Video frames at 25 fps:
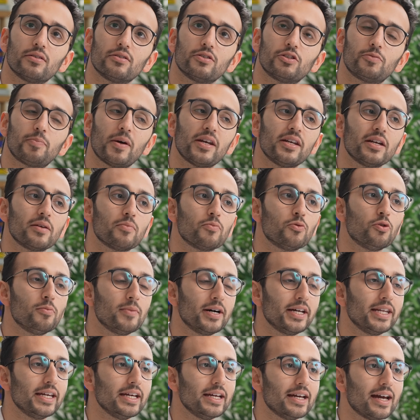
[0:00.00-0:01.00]
spending more
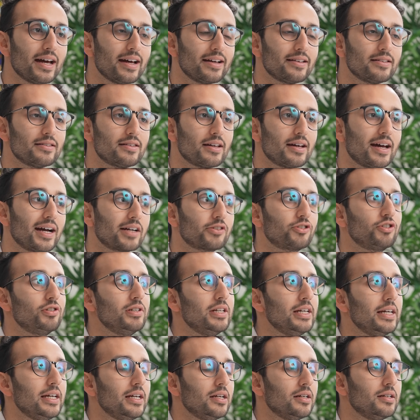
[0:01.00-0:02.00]
money has
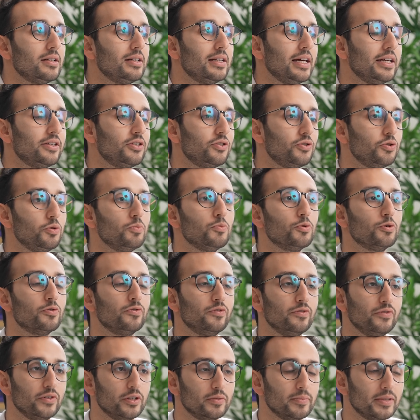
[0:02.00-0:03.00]
actually led to more
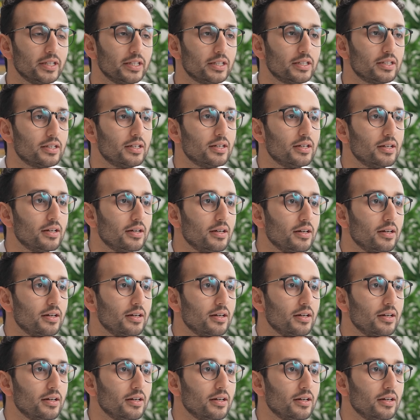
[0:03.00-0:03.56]
fulfillment?